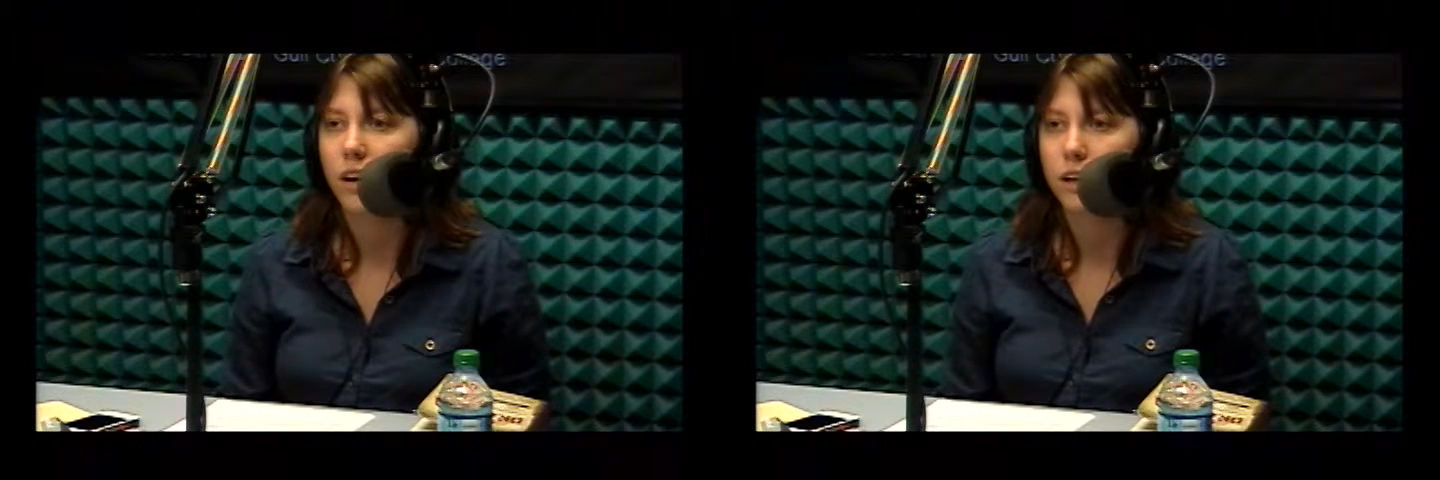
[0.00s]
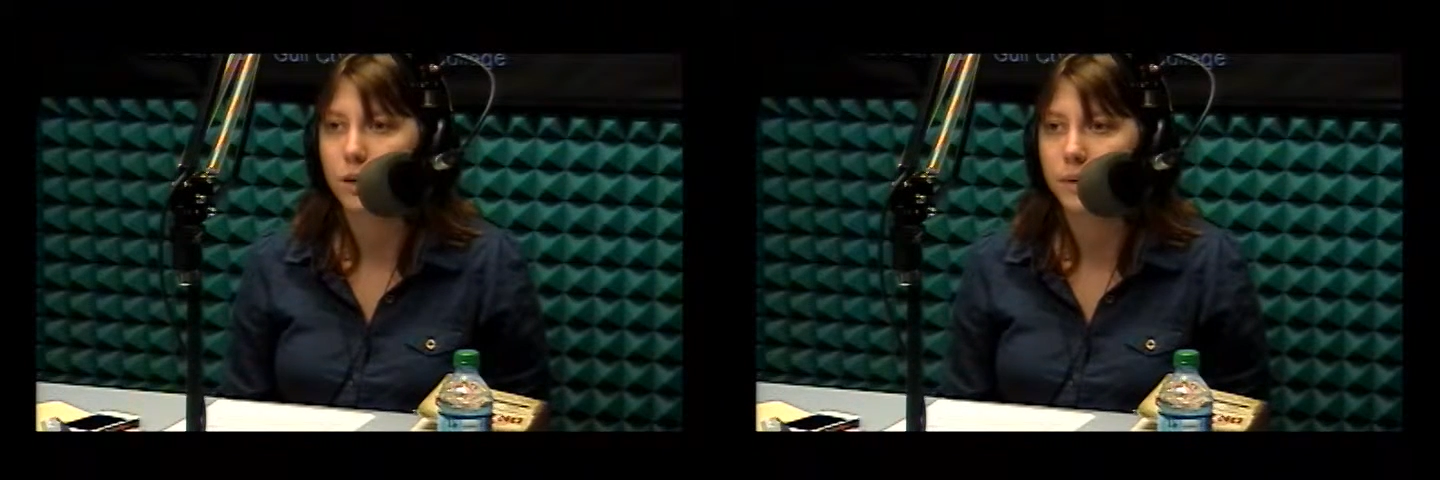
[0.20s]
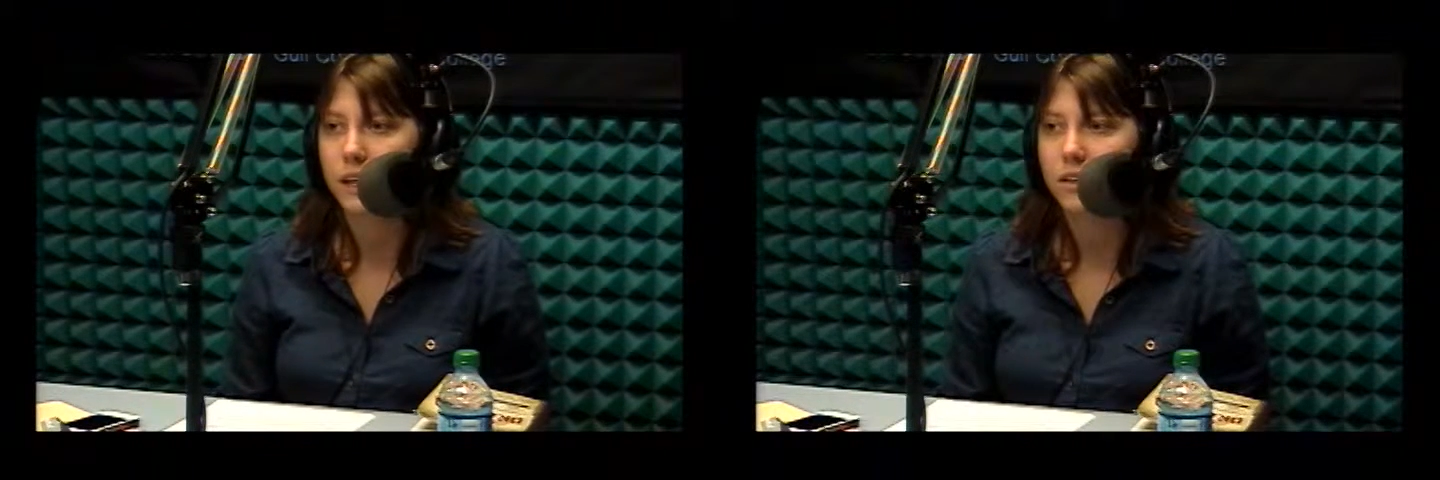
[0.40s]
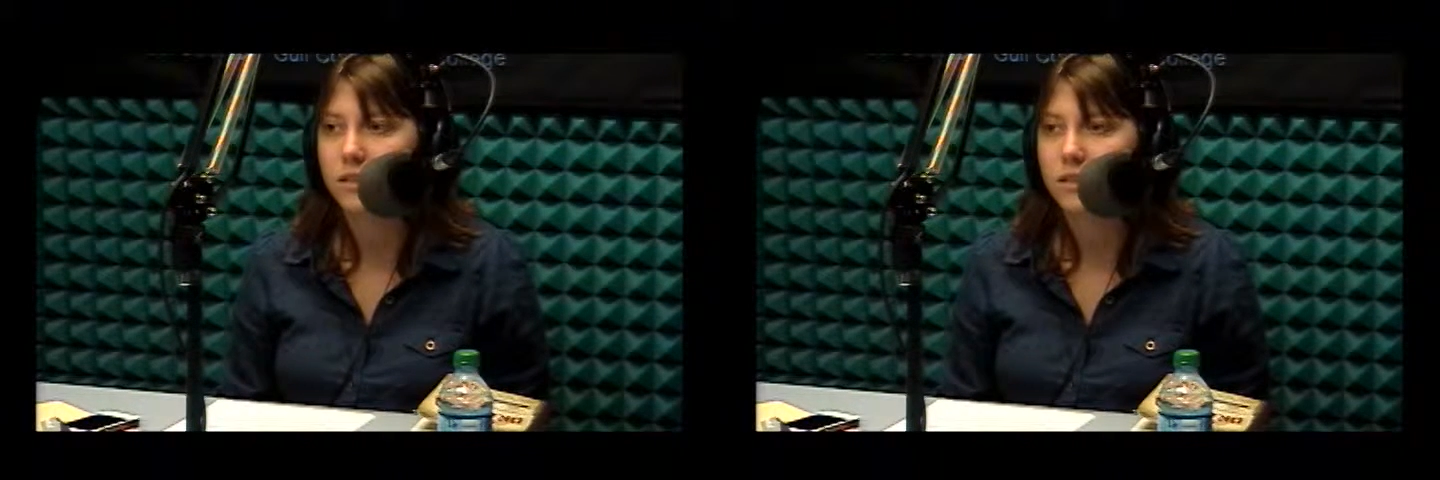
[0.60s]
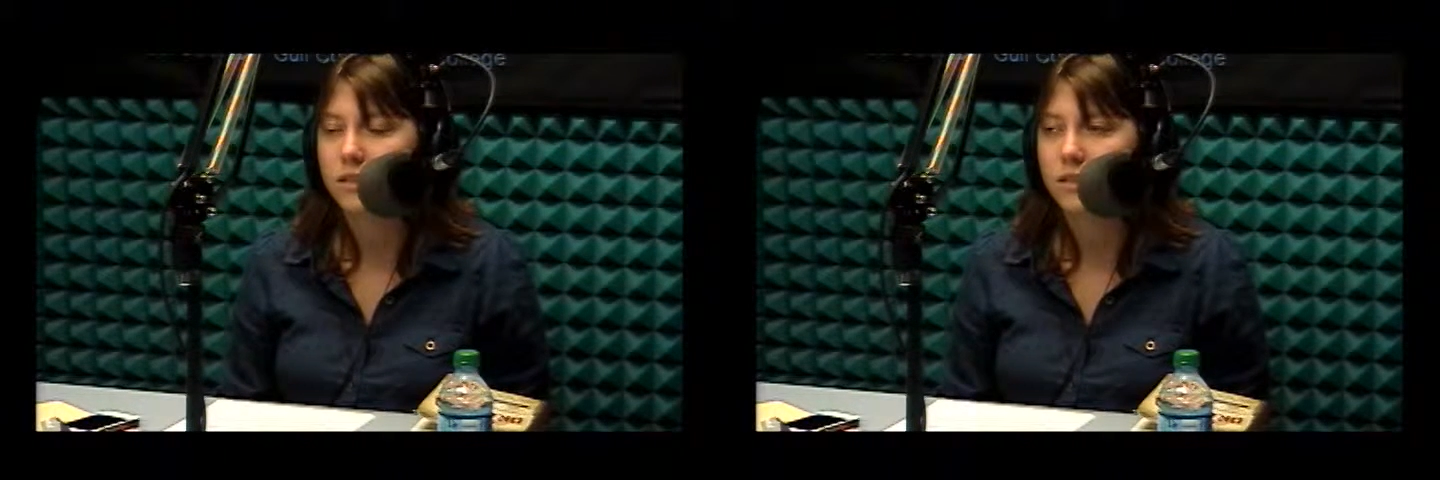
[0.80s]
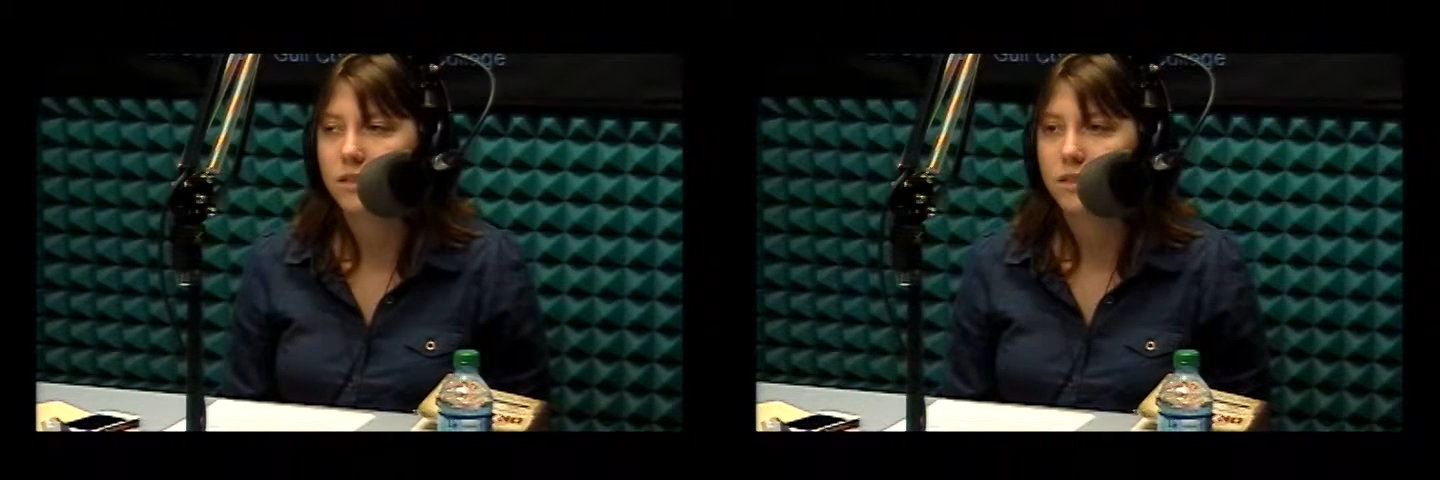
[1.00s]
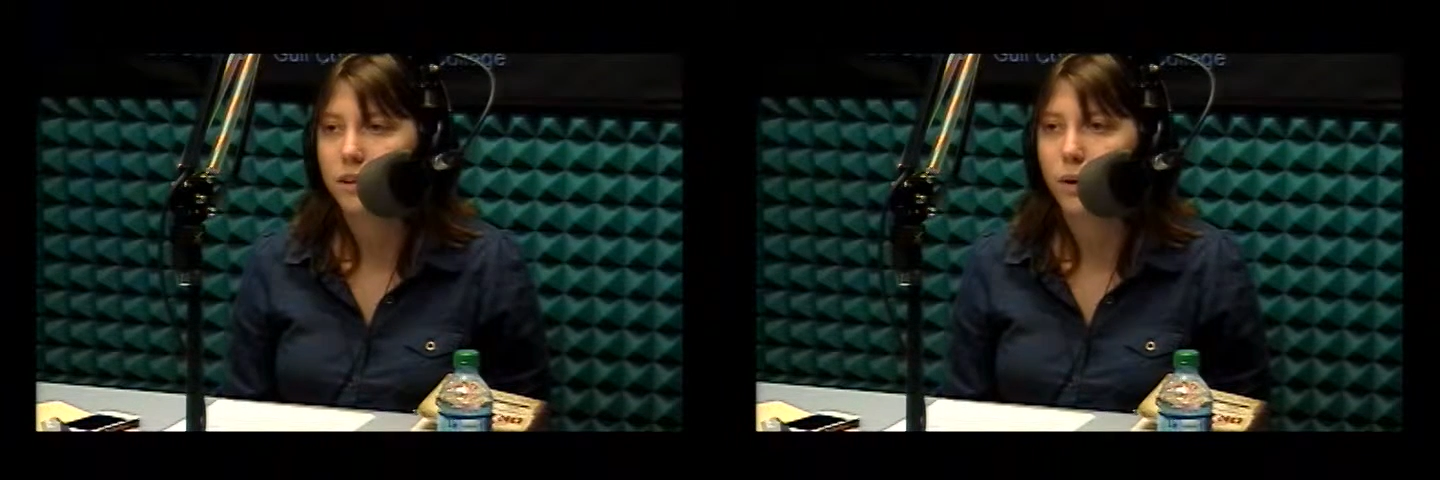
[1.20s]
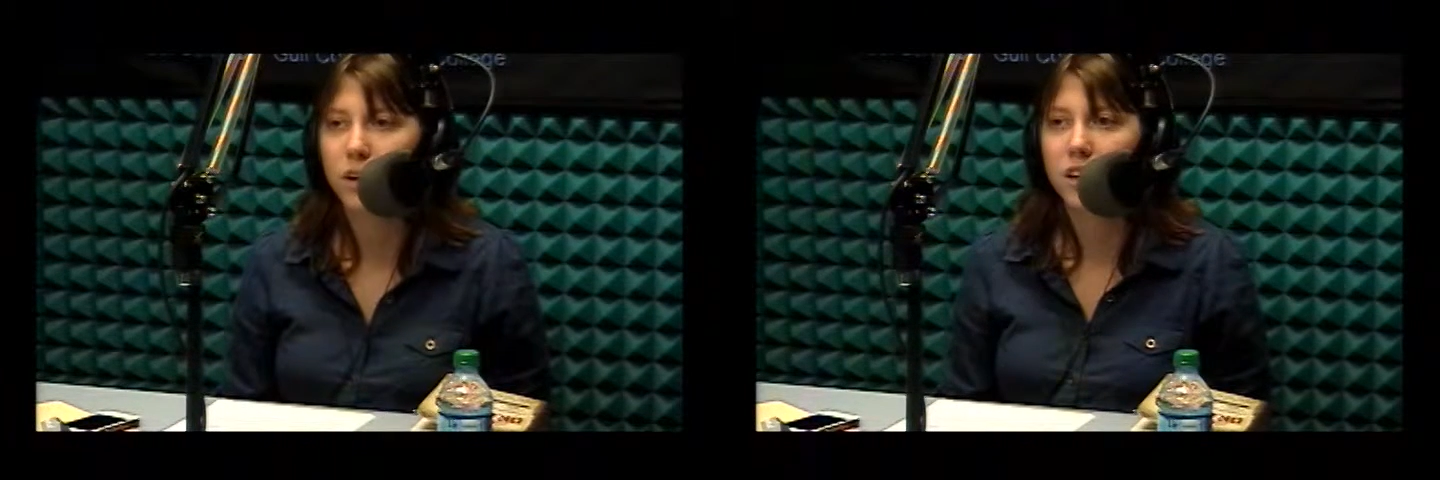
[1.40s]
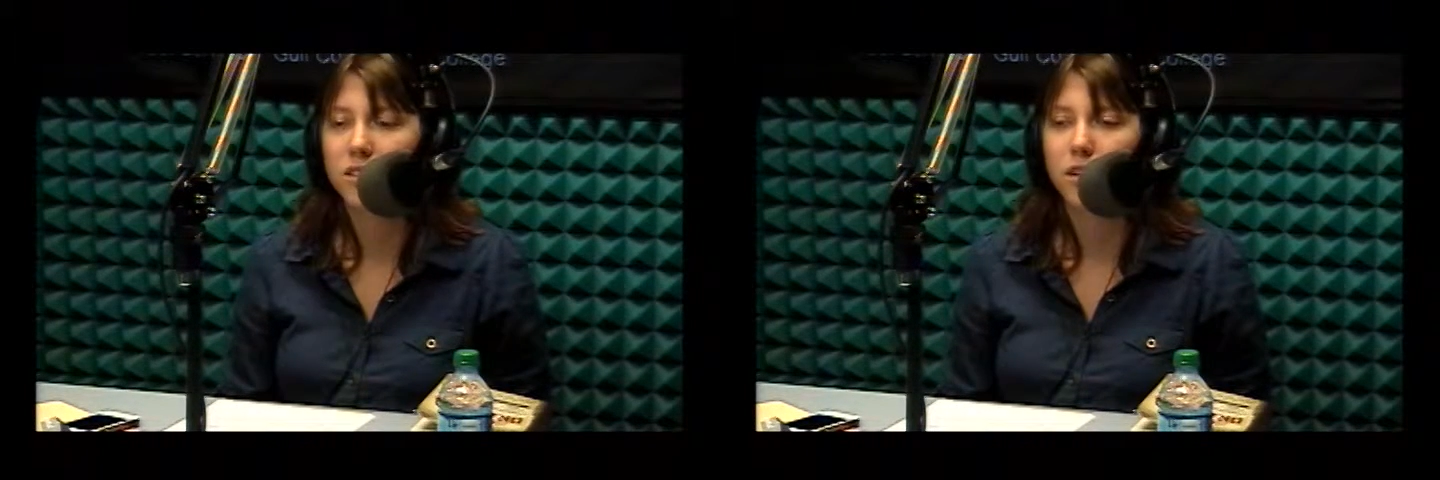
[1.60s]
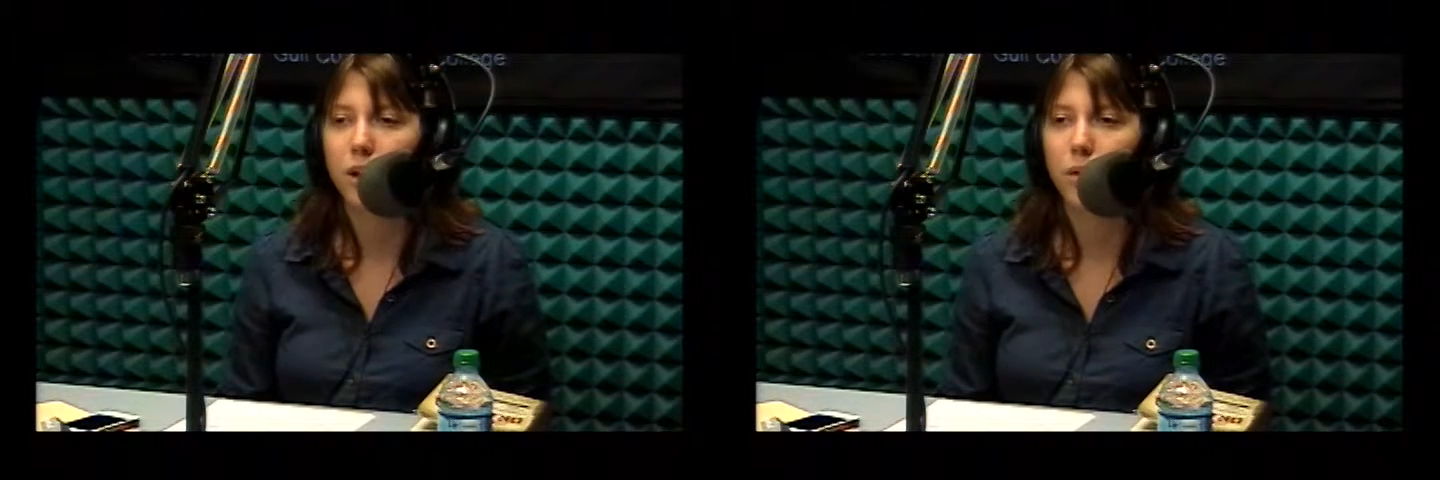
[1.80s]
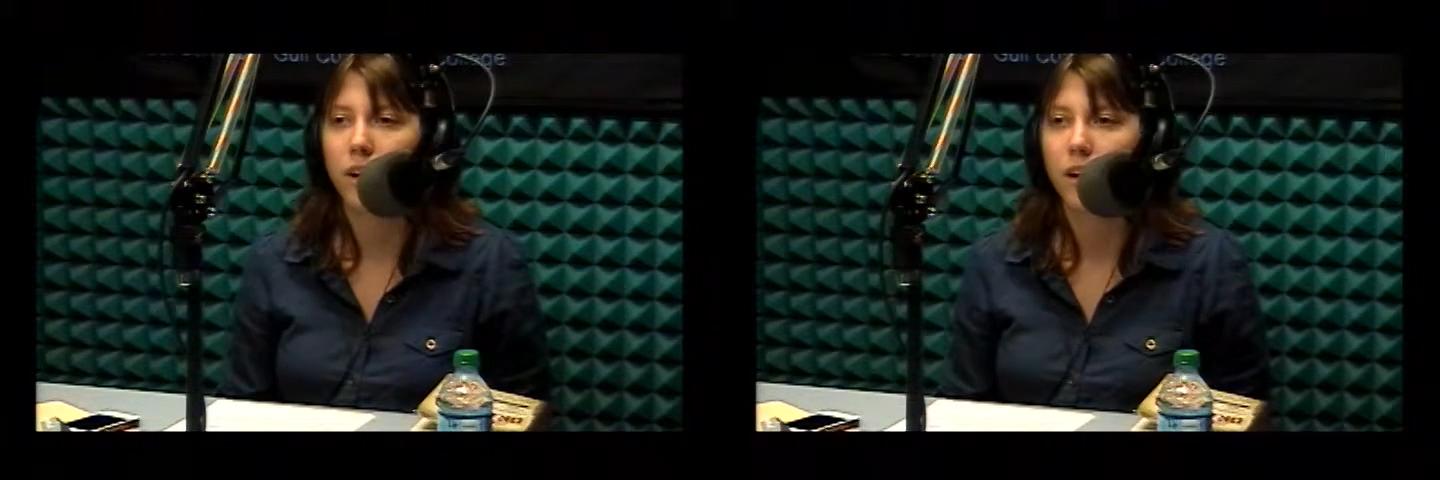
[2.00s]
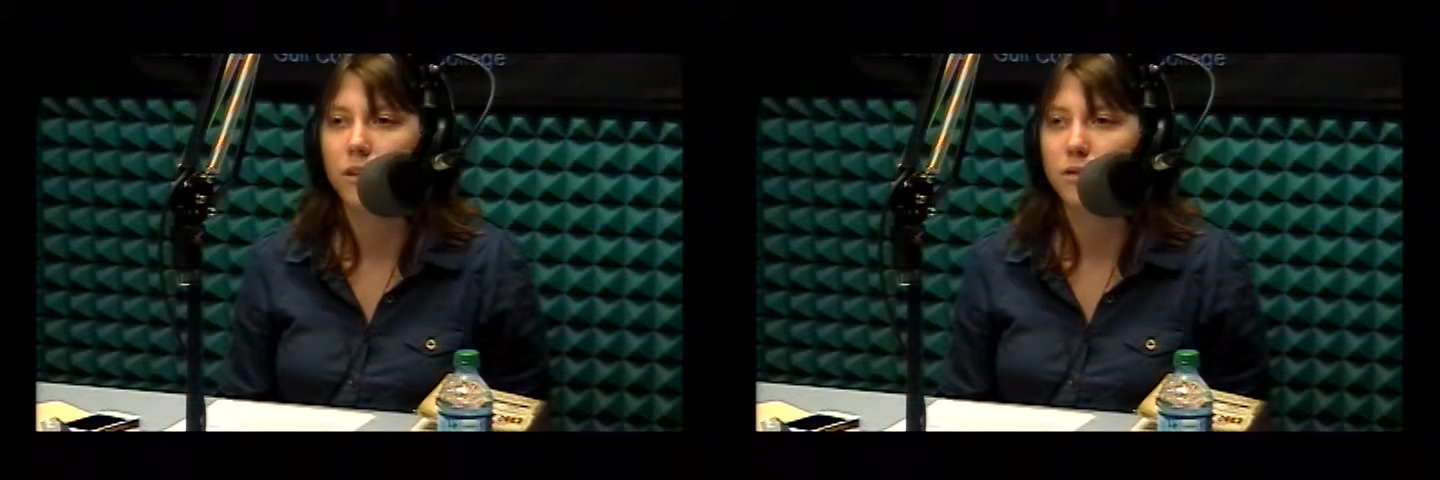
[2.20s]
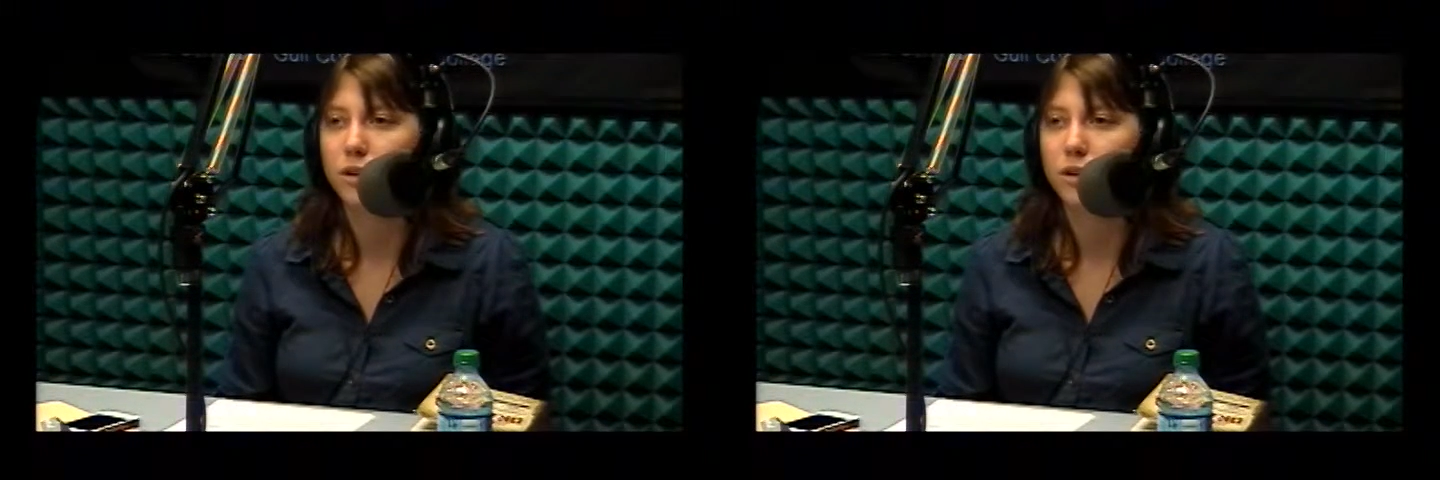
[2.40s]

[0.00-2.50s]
a little bit, or you get to know their